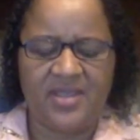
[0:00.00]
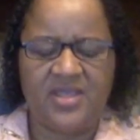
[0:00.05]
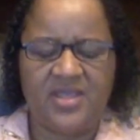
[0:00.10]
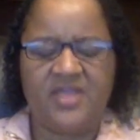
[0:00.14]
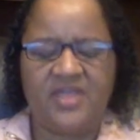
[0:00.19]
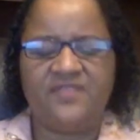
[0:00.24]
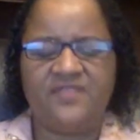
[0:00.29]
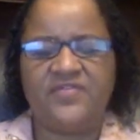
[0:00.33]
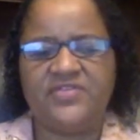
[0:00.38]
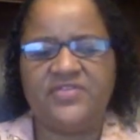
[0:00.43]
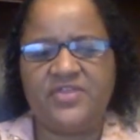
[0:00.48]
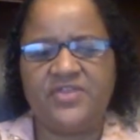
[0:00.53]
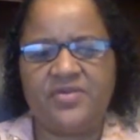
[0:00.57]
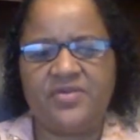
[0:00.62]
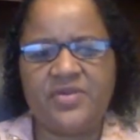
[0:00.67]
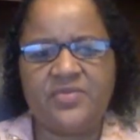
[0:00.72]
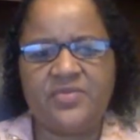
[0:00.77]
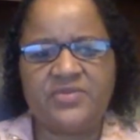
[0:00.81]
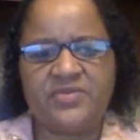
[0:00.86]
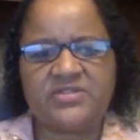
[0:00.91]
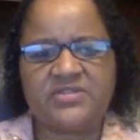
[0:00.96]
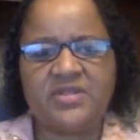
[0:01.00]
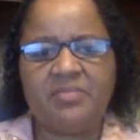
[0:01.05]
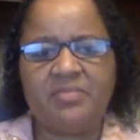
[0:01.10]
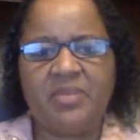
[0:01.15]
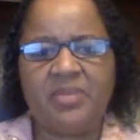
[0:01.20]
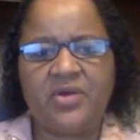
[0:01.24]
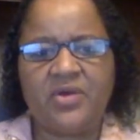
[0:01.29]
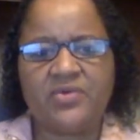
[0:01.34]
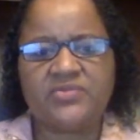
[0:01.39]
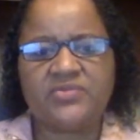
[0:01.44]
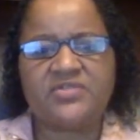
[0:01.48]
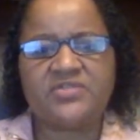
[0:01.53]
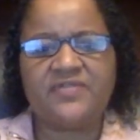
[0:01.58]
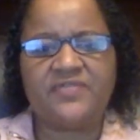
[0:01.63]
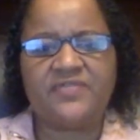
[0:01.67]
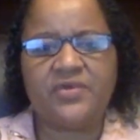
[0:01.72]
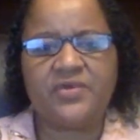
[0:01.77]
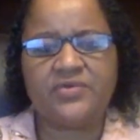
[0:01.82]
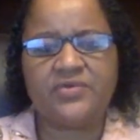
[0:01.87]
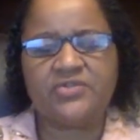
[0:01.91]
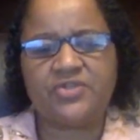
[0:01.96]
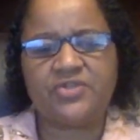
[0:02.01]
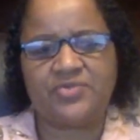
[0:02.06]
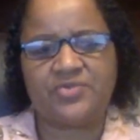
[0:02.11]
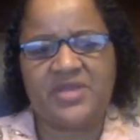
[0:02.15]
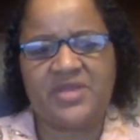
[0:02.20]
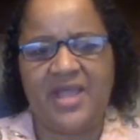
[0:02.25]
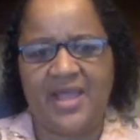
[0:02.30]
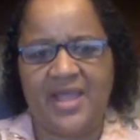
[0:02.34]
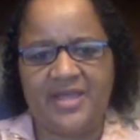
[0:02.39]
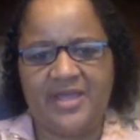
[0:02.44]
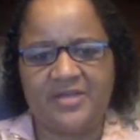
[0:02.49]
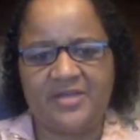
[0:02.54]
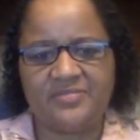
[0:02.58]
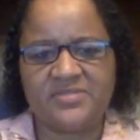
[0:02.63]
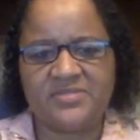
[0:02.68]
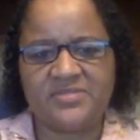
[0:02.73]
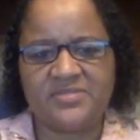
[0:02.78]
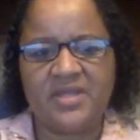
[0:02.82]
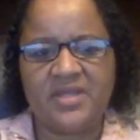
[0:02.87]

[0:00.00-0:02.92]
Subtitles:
If a theory was composed of those three items,